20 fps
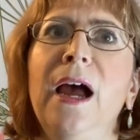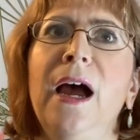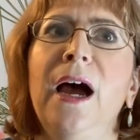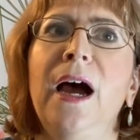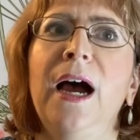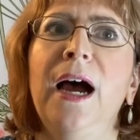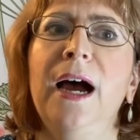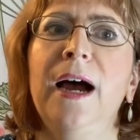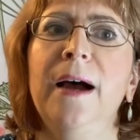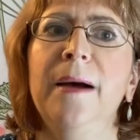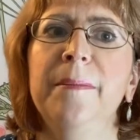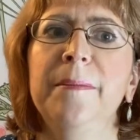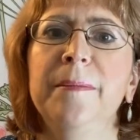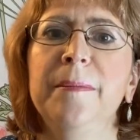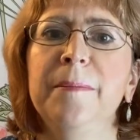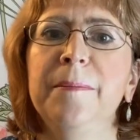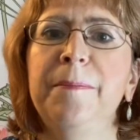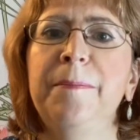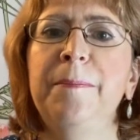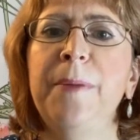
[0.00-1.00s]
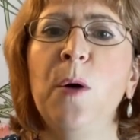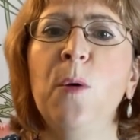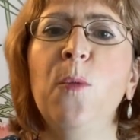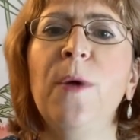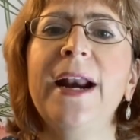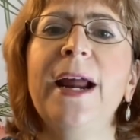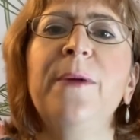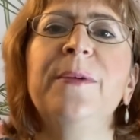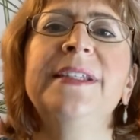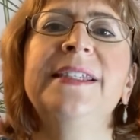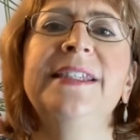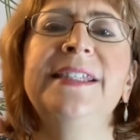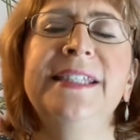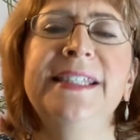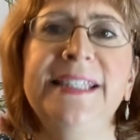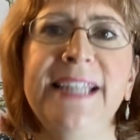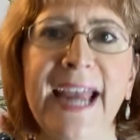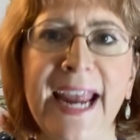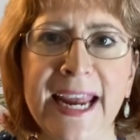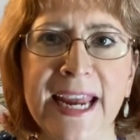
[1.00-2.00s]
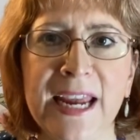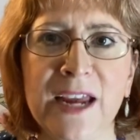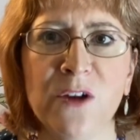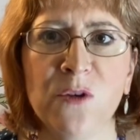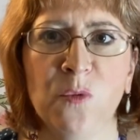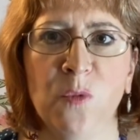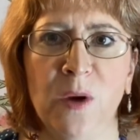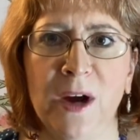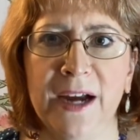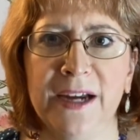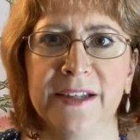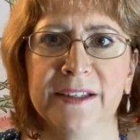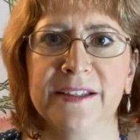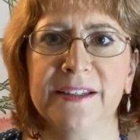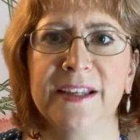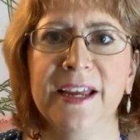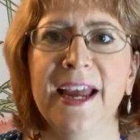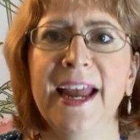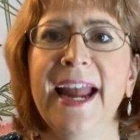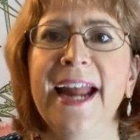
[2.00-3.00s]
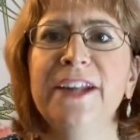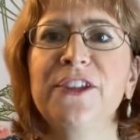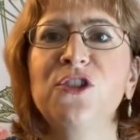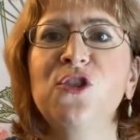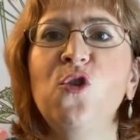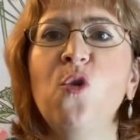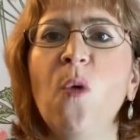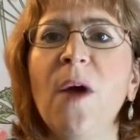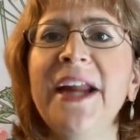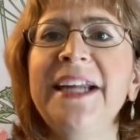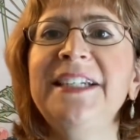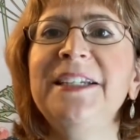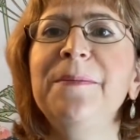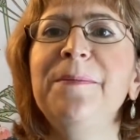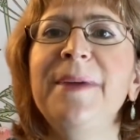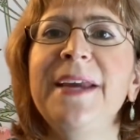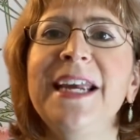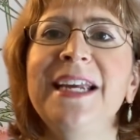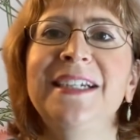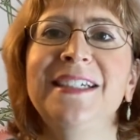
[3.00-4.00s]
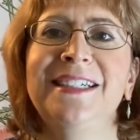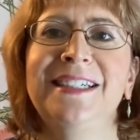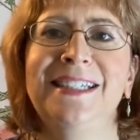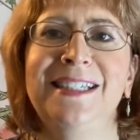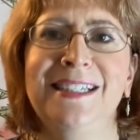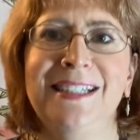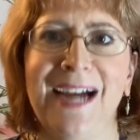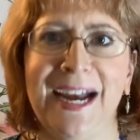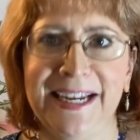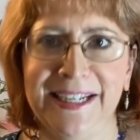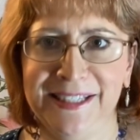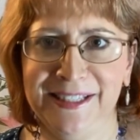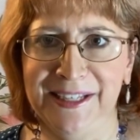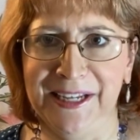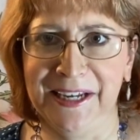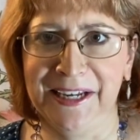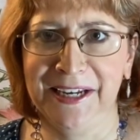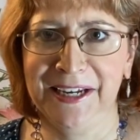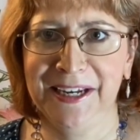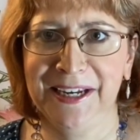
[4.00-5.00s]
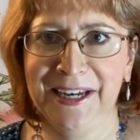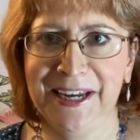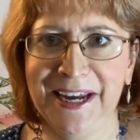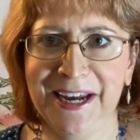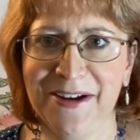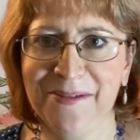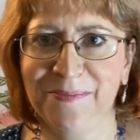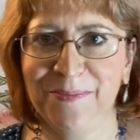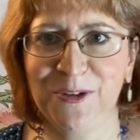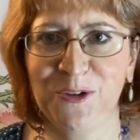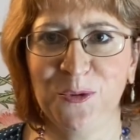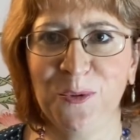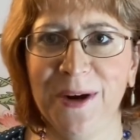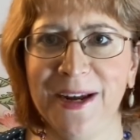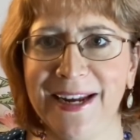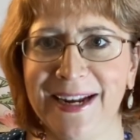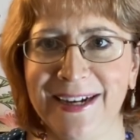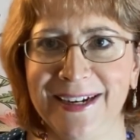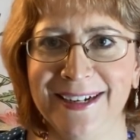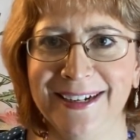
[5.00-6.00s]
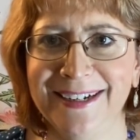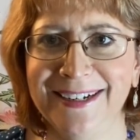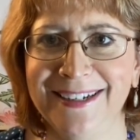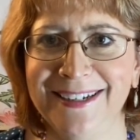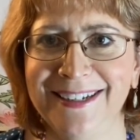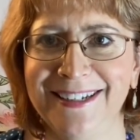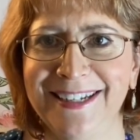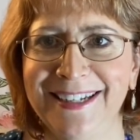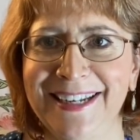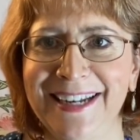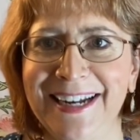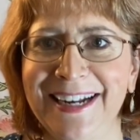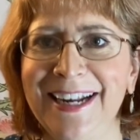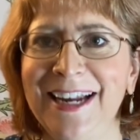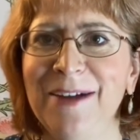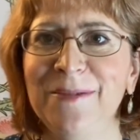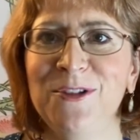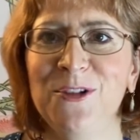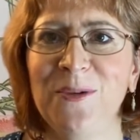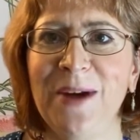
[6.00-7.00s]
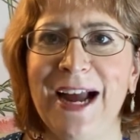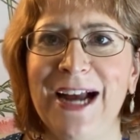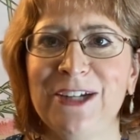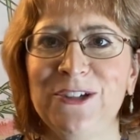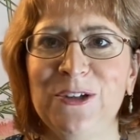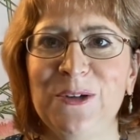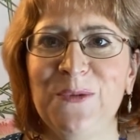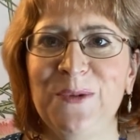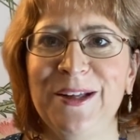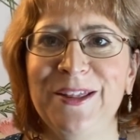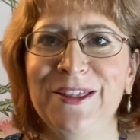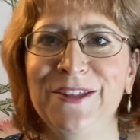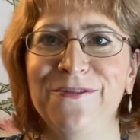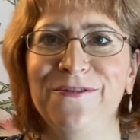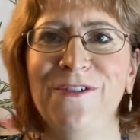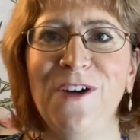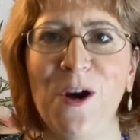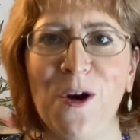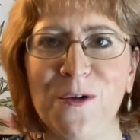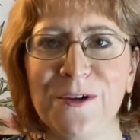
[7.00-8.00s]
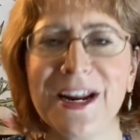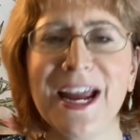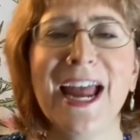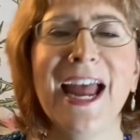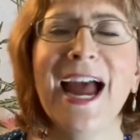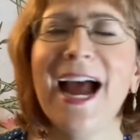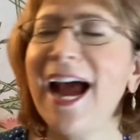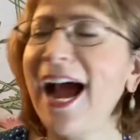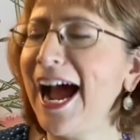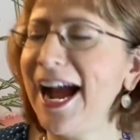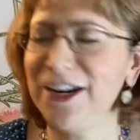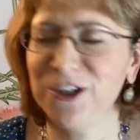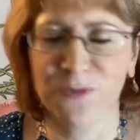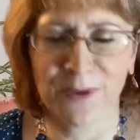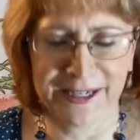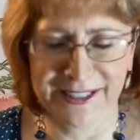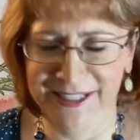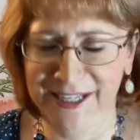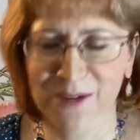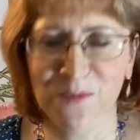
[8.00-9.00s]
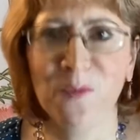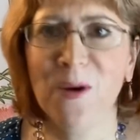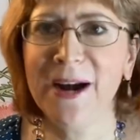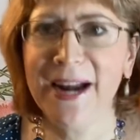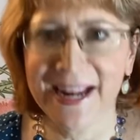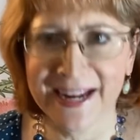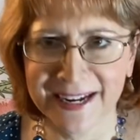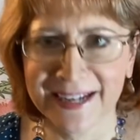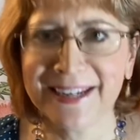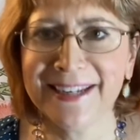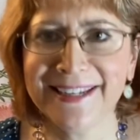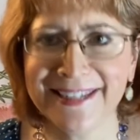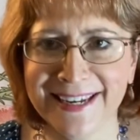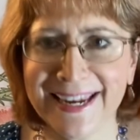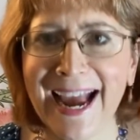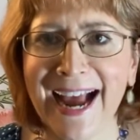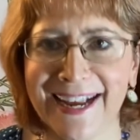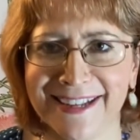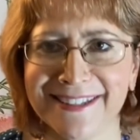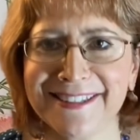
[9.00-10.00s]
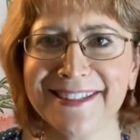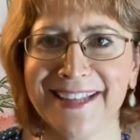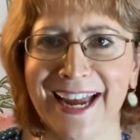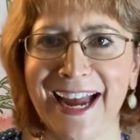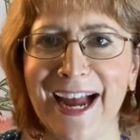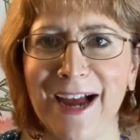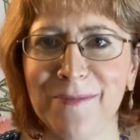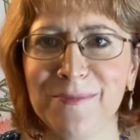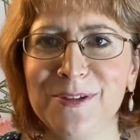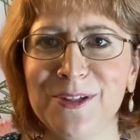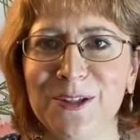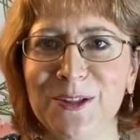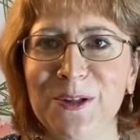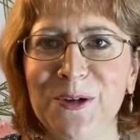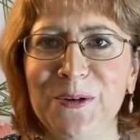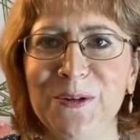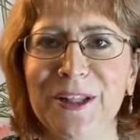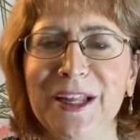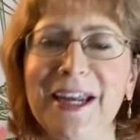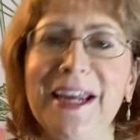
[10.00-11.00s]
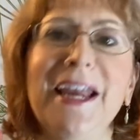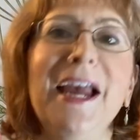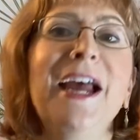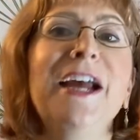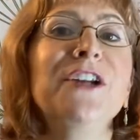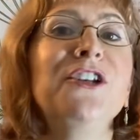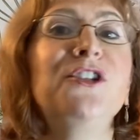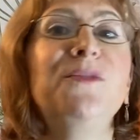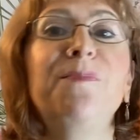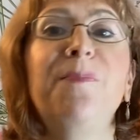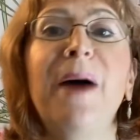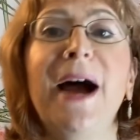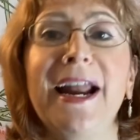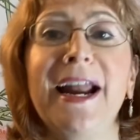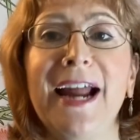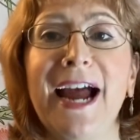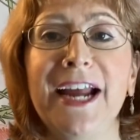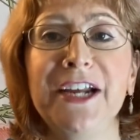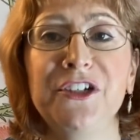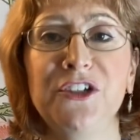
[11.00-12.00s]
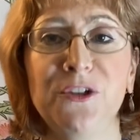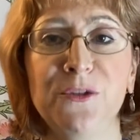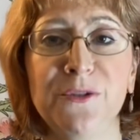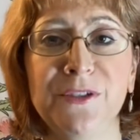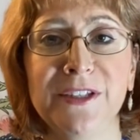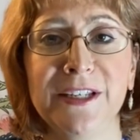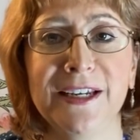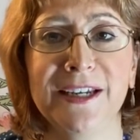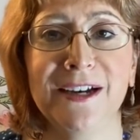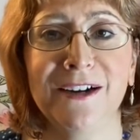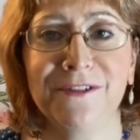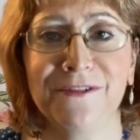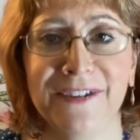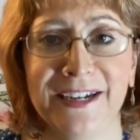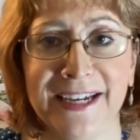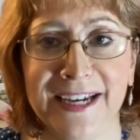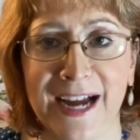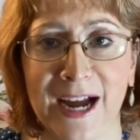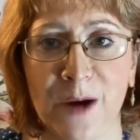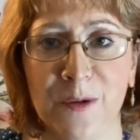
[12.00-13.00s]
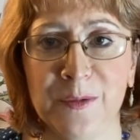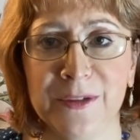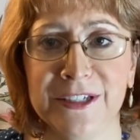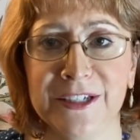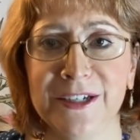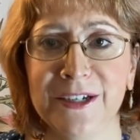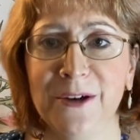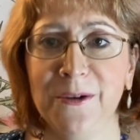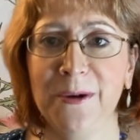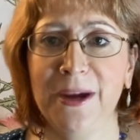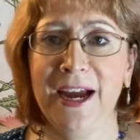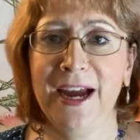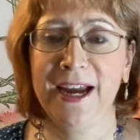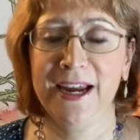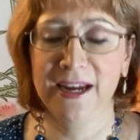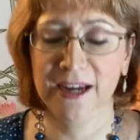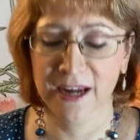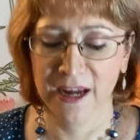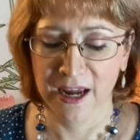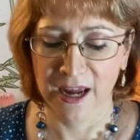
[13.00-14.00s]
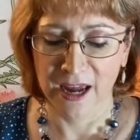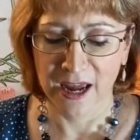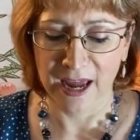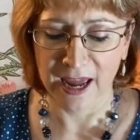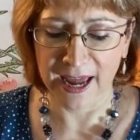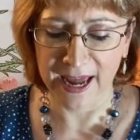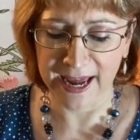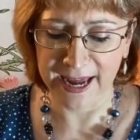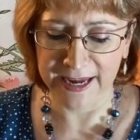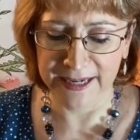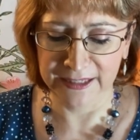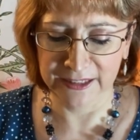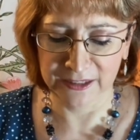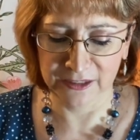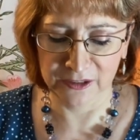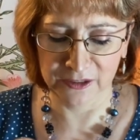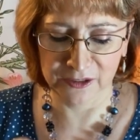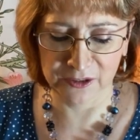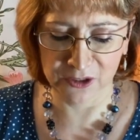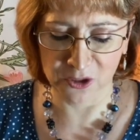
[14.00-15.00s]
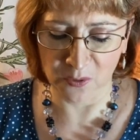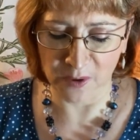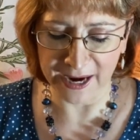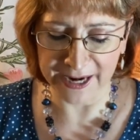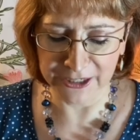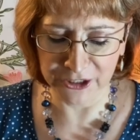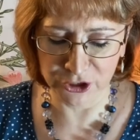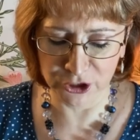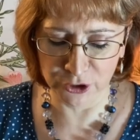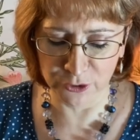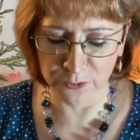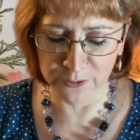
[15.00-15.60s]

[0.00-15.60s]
But what I was saying was it's going to be dicey in between to get him to actually win the vote. Do I see him winning? Yes, absolutely. But I do see a recount. Okay. And so I do